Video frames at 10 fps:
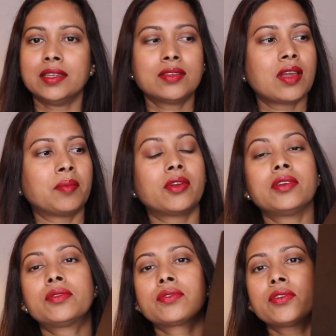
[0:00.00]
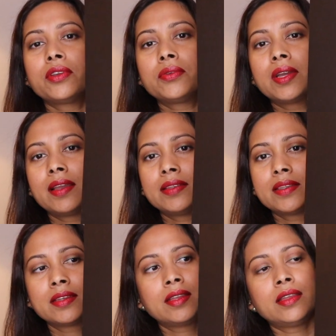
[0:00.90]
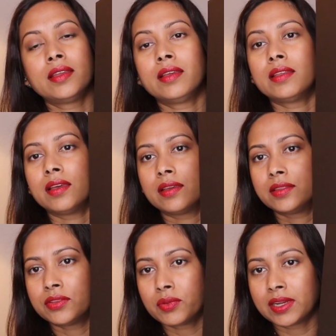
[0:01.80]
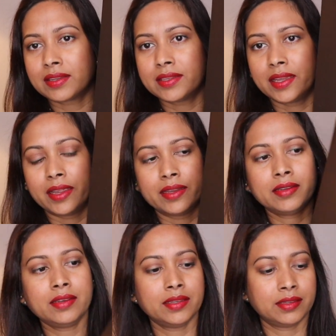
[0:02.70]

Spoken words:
so I'm going to show you guys this one at the end.